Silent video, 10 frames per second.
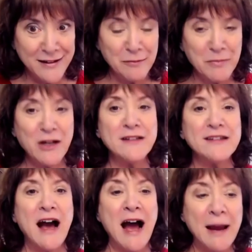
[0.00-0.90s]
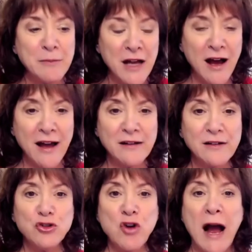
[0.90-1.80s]
because I'm not
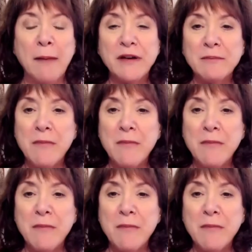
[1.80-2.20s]
dropping